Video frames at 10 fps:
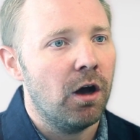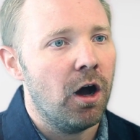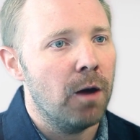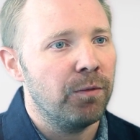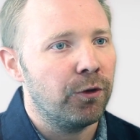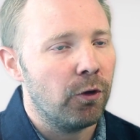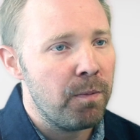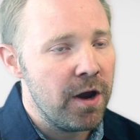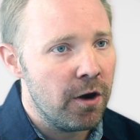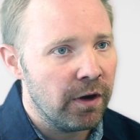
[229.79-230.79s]
that are
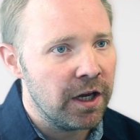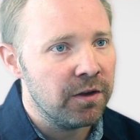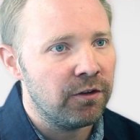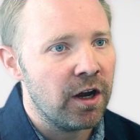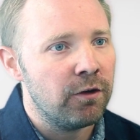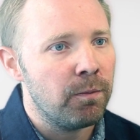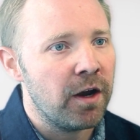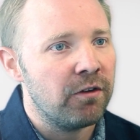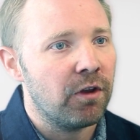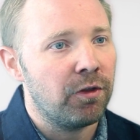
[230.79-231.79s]
appearing in the database,